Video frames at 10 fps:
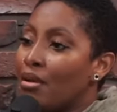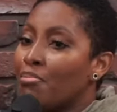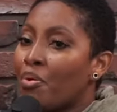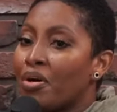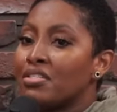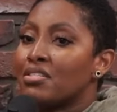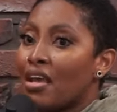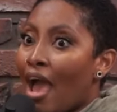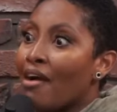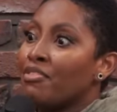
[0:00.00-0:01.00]
important to
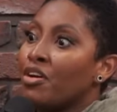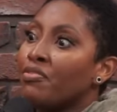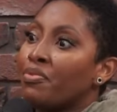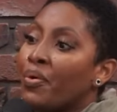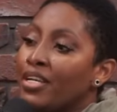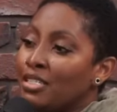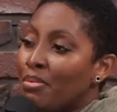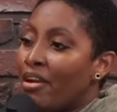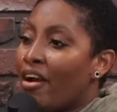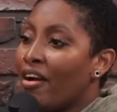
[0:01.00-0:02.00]
have your voice
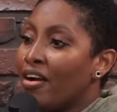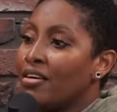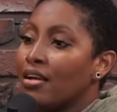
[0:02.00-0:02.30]
be heard.